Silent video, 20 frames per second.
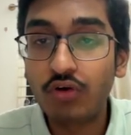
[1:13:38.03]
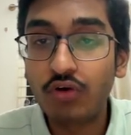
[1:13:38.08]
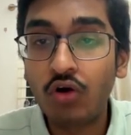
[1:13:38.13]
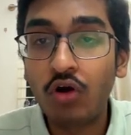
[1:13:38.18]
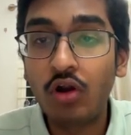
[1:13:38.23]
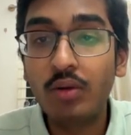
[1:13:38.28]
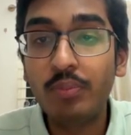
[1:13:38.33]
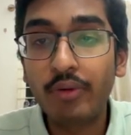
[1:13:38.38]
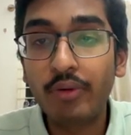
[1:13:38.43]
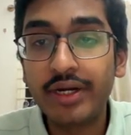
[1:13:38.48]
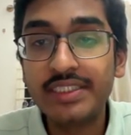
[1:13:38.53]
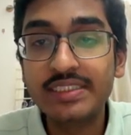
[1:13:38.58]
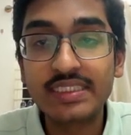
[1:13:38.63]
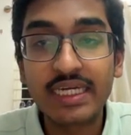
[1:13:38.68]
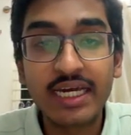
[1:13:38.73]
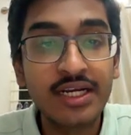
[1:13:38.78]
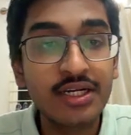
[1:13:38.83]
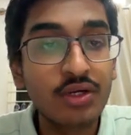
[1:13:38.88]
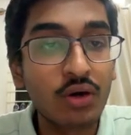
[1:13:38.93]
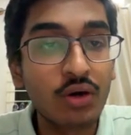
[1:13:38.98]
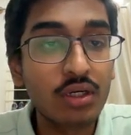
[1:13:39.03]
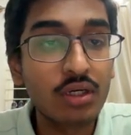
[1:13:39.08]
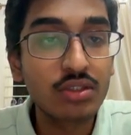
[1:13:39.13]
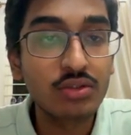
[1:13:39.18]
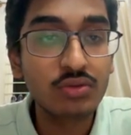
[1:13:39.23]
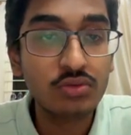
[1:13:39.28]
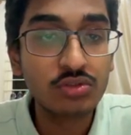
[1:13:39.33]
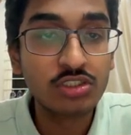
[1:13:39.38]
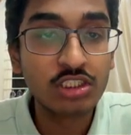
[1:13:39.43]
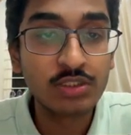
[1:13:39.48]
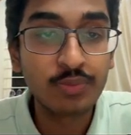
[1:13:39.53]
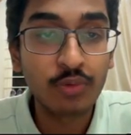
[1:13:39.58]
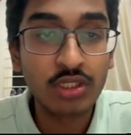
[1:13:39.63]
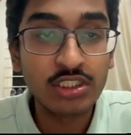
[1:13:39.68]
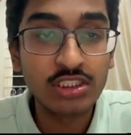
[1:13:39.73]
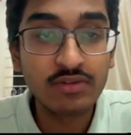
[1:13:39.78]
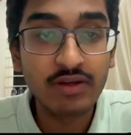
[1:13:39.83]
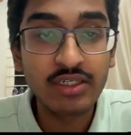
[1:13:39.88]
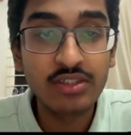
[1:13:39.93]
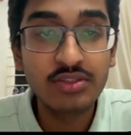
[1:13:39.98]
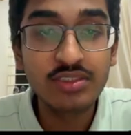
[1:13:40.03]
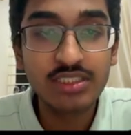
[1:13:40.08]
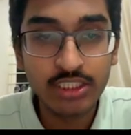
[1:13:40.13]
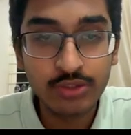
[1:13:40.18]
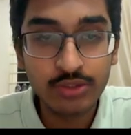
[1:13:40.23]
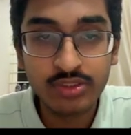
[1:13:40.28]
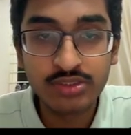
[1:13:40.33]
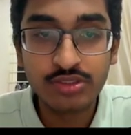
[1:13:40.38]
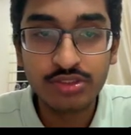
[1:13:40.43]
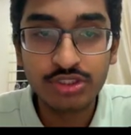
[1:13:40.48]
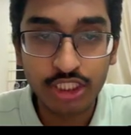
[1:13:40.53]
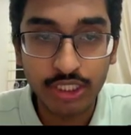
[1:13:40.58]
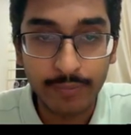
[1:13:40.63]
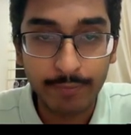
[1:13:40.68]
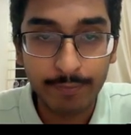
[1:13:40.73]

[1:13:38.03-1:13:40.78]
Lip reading: all points n naught whose response value is equal to j.